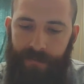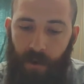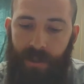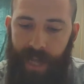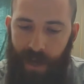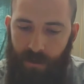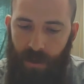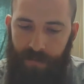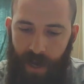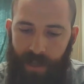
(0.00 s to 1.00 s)
First
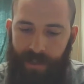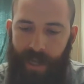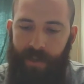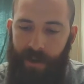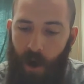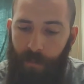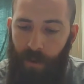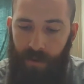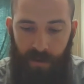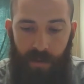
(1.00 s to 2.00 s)
Council of
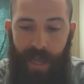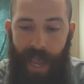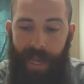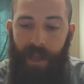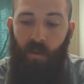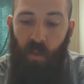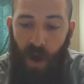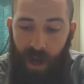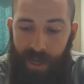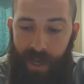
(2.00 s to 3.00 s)
Constantinople in
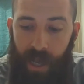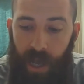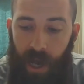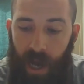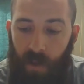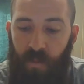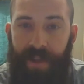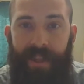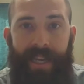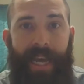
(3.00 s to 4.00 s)
381,
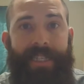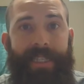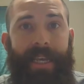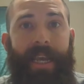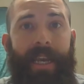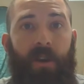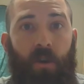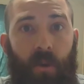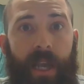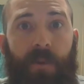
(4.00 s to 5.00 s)
when the Nicene
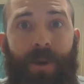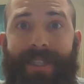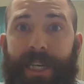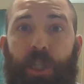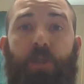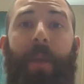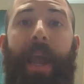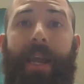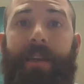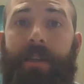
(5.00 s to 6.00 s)
Creed was
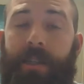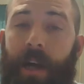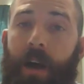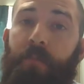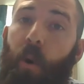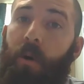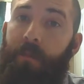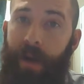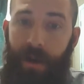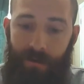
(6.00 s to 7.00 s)
expanded to talk
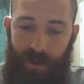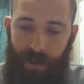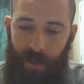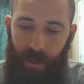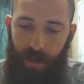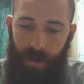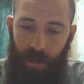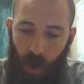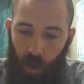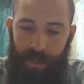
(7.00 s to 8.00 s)
more about
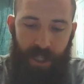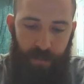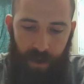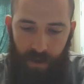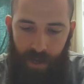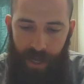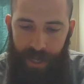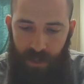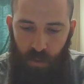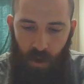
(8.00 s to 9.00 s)
the Holy Spirit and
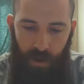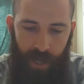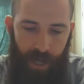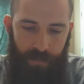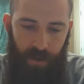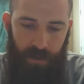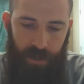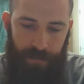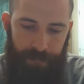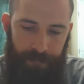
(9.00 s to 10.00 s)
his work in
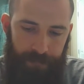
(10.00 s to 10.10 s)
person.